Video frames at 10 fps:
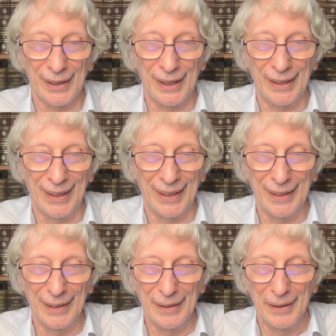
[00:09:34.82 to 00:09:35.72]
in
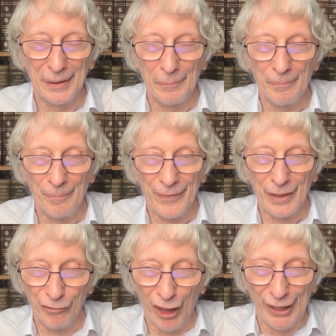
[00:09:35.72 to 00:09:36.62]

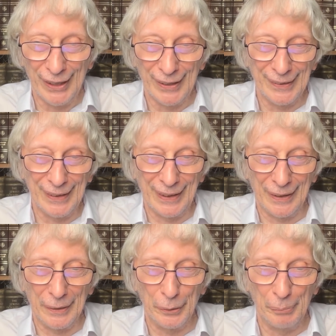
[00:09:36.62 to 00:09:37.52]
finding a thing
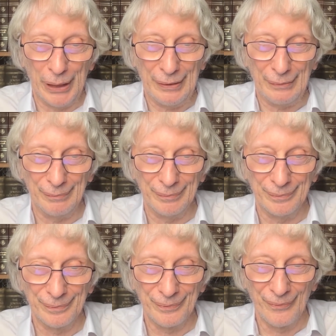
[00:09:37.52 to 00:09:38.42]
it could mean.
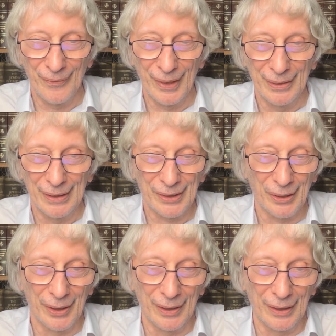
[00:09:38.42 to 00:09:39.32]
So
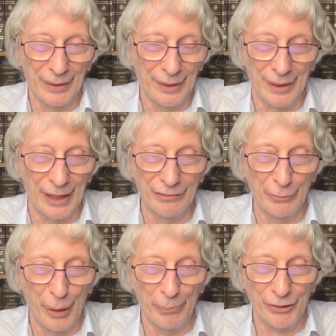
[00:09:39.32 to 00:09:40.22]
I, I, I never
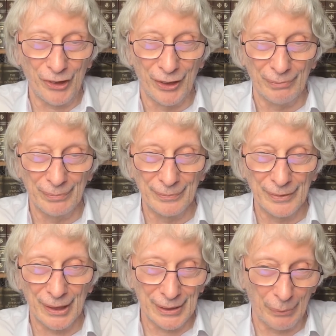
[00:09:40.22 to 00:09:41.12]
published it,
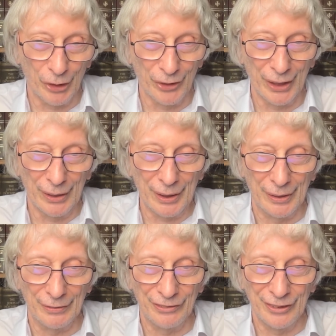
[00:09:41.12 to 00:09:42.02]
except on the archive.